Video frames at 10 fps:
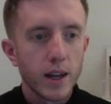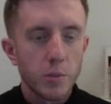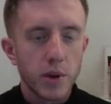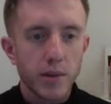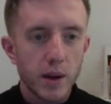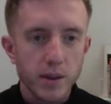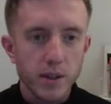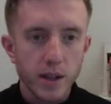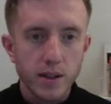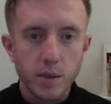But if I were
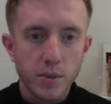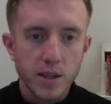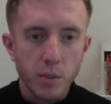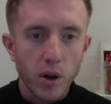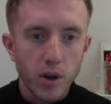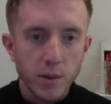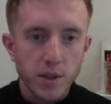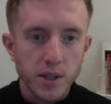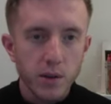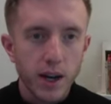selling something smaller, I
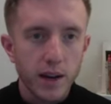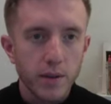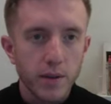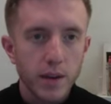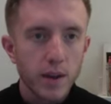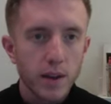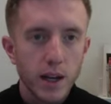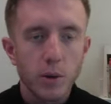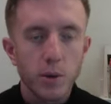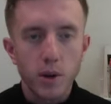
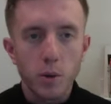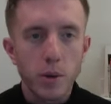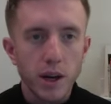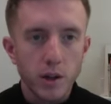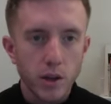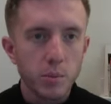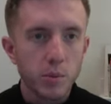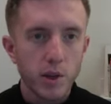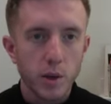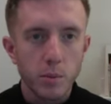would know my
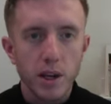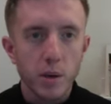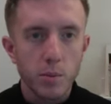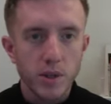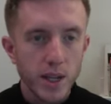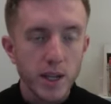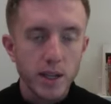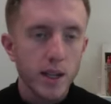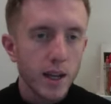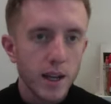cookbook or my numbers I need
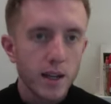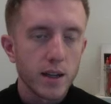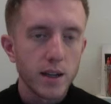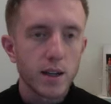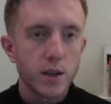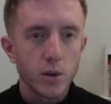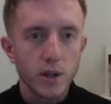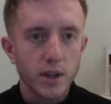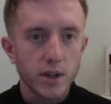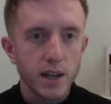to hit in
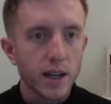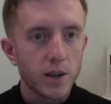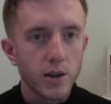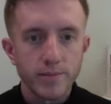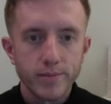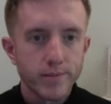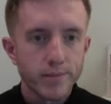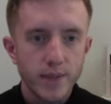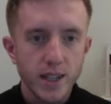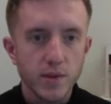order to sell
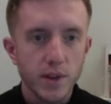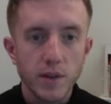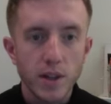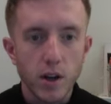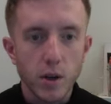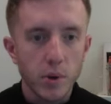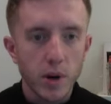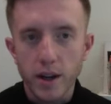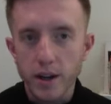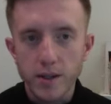these $50
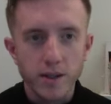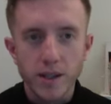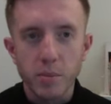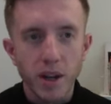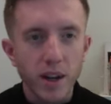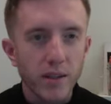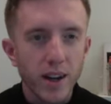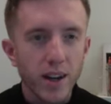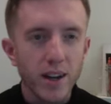products or something, right?